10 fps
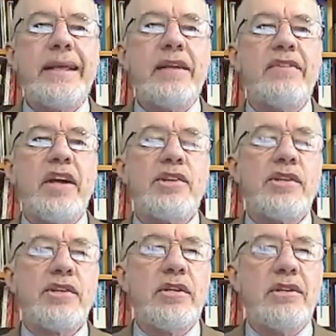
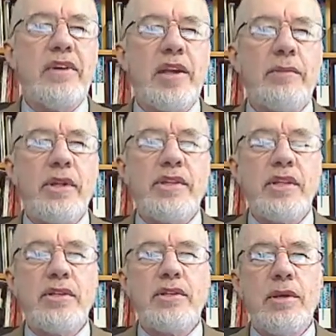innovations and
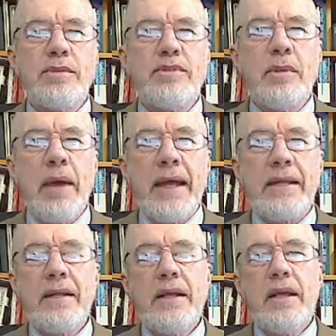developments in terms of demand.